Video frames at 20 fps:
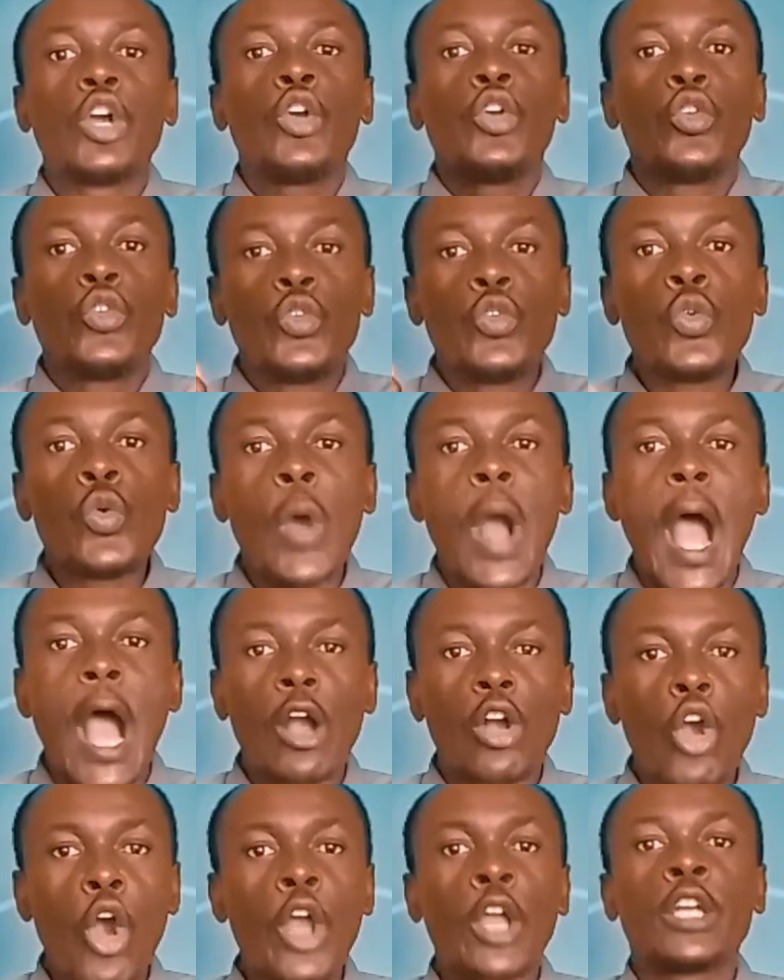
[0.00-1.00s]
you are
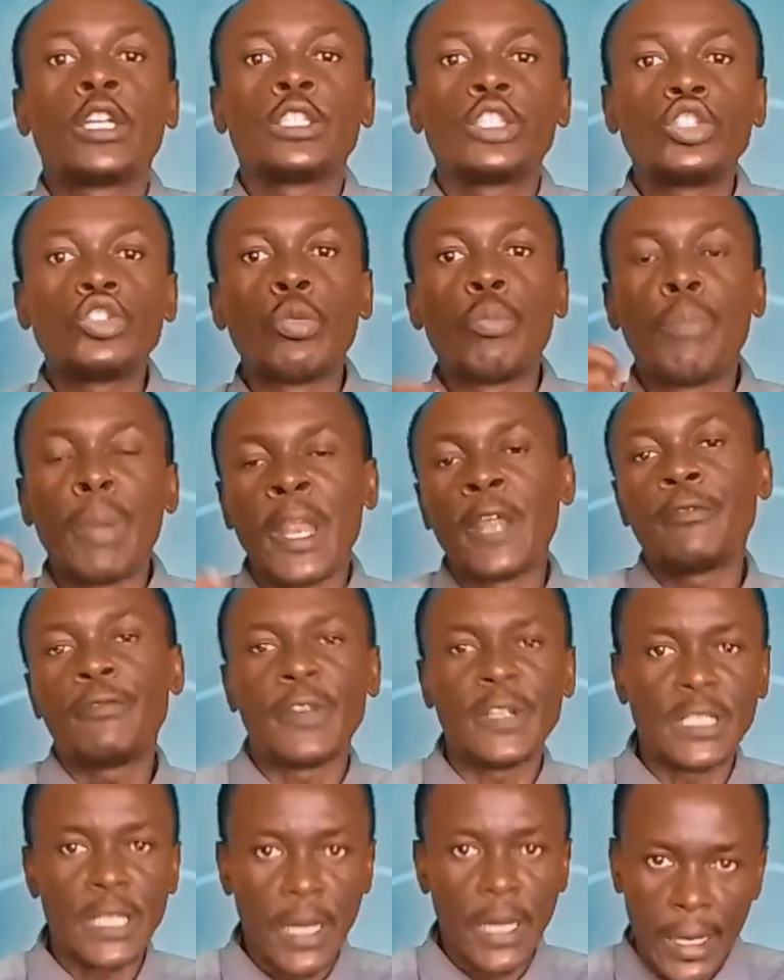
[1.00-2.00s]
going to
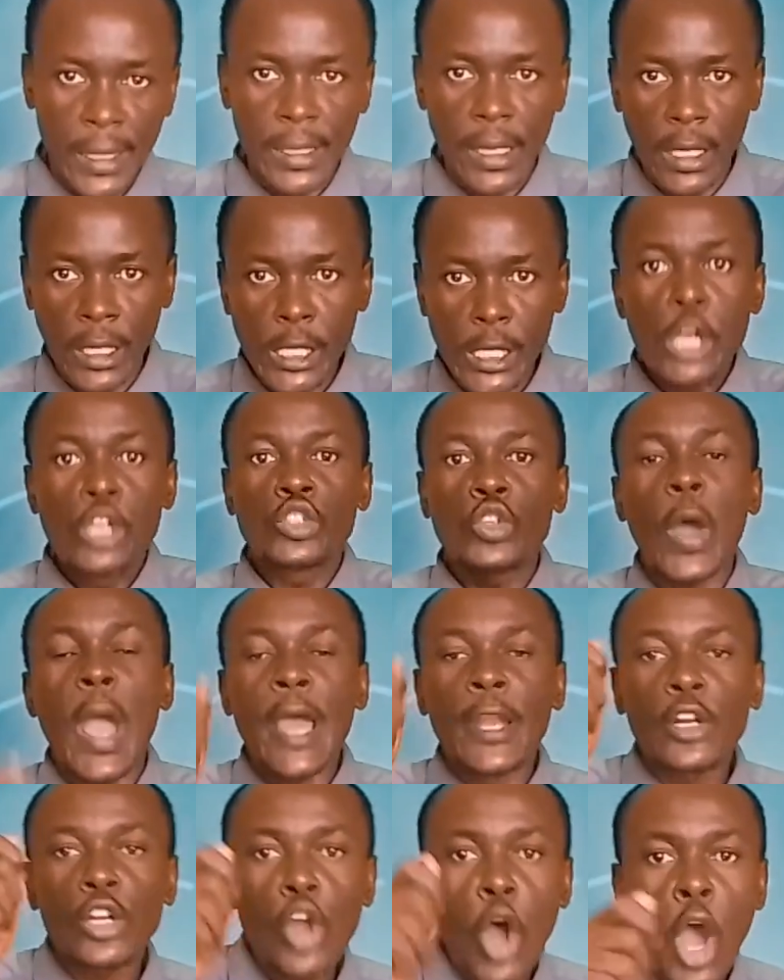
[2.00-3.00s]
benefit greatly. So
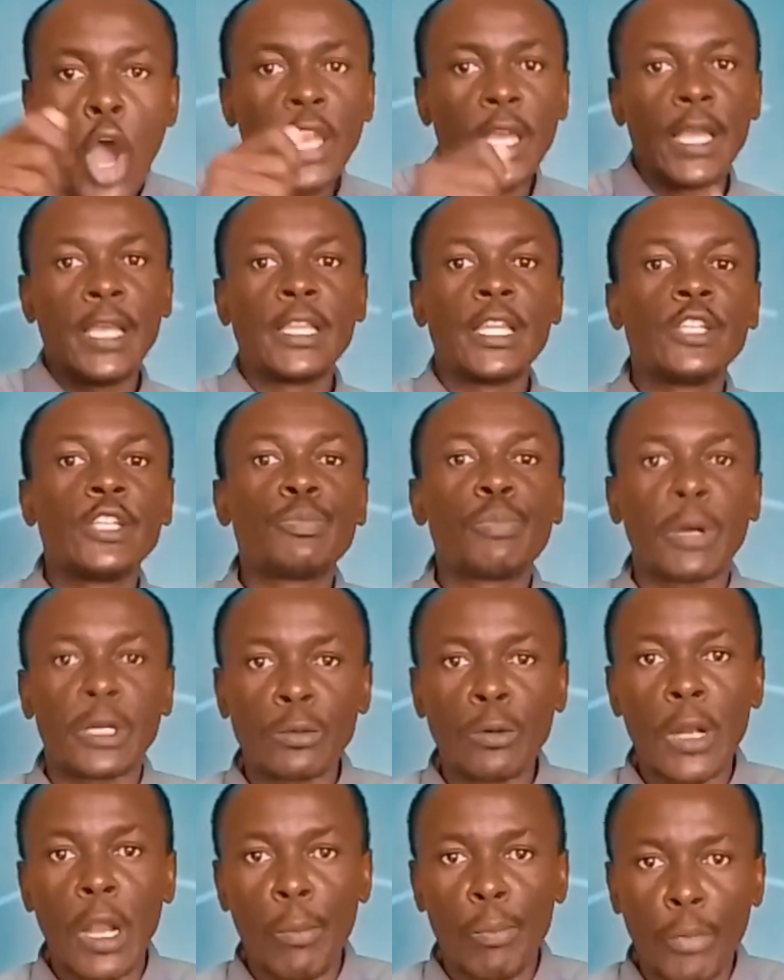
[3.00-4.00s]
enroll in this
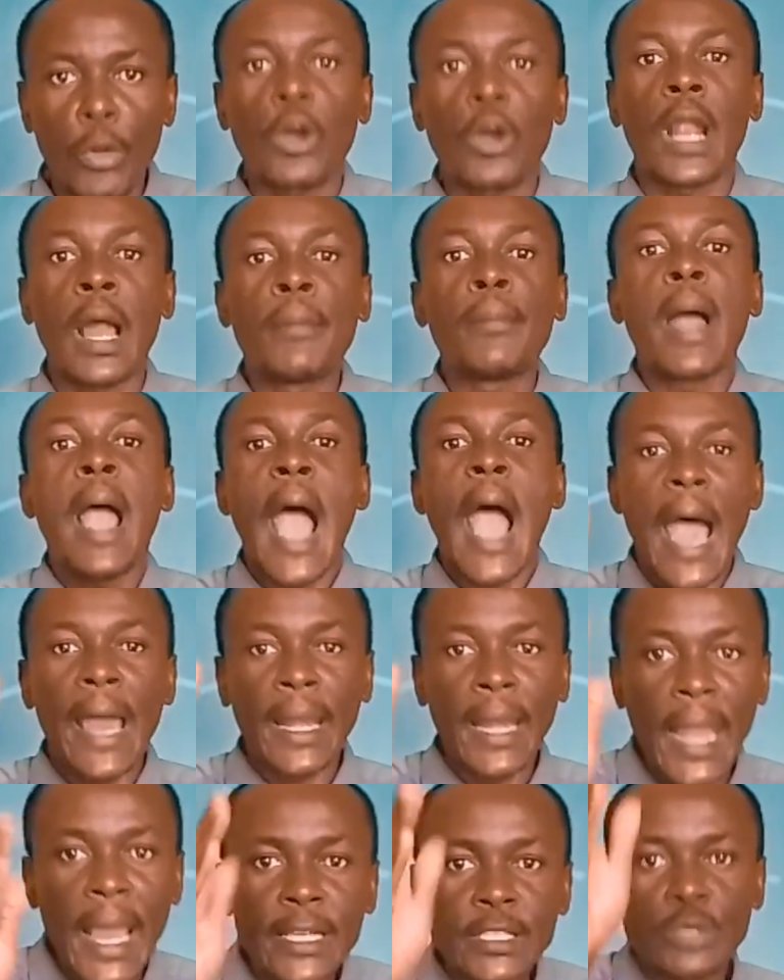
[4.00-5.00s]
particular program and
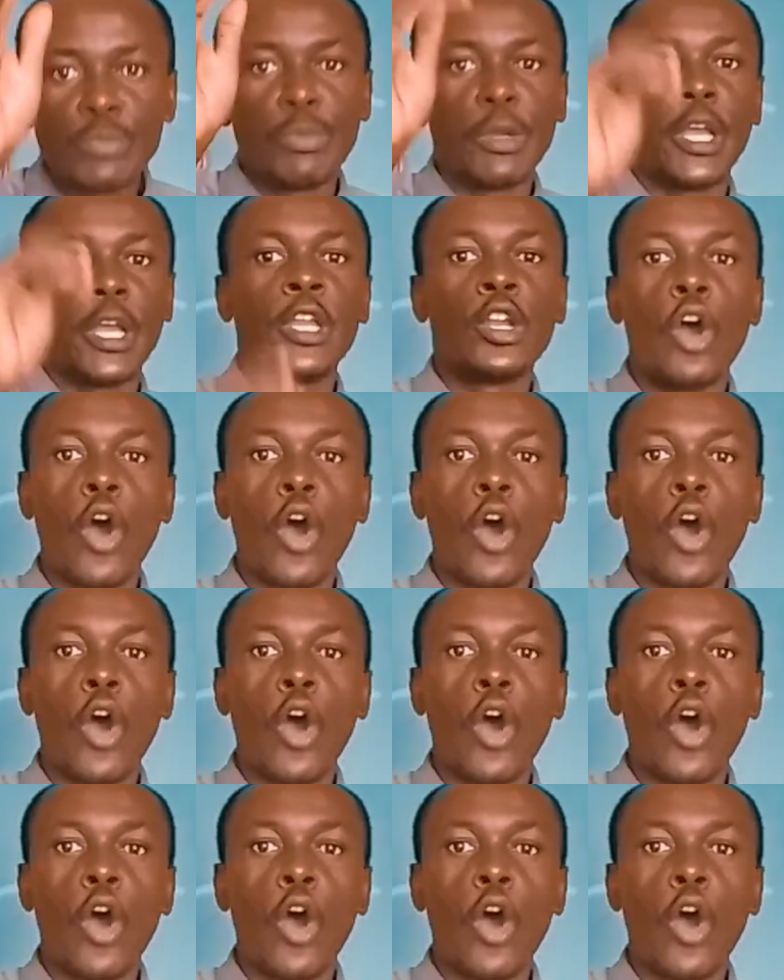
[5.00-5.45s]
let's begin